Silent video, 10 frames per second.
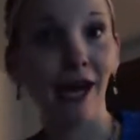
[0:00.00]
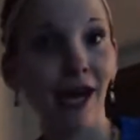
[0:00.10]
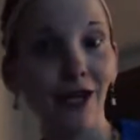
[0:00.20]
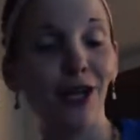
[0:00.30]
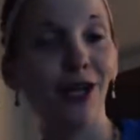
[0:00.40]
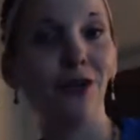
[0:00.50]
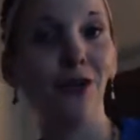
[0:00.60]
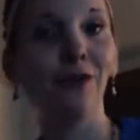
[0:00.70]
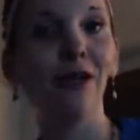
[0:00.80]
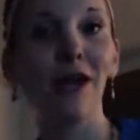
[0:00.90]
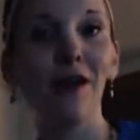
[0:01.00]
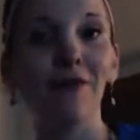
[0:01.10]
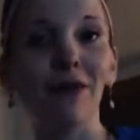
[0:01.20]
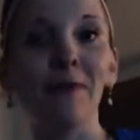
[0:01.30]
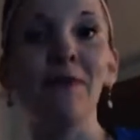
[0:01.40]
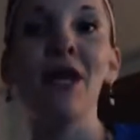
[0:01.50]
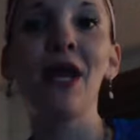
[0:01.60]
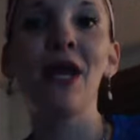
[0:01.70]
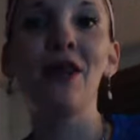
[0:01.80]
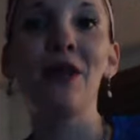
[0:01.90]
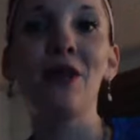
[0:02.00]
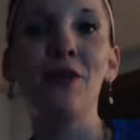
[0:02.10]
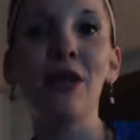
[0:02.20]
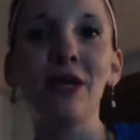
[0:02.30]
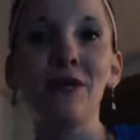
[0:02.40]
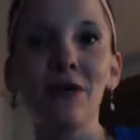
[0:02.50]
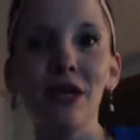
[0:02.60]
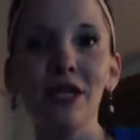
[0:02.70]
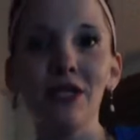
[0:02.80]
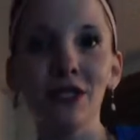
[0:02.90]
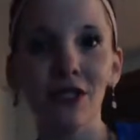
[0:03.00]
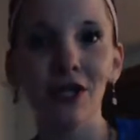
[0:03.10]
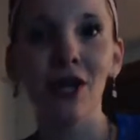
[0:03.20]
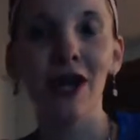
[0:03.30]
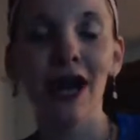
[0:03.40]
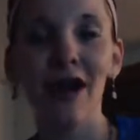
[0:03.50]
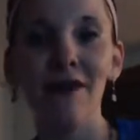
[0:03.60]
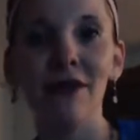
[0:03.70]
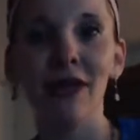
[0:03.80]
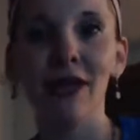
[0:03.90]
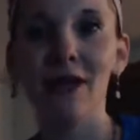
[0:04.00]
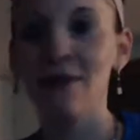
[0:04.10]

on your recovery, then we could really start having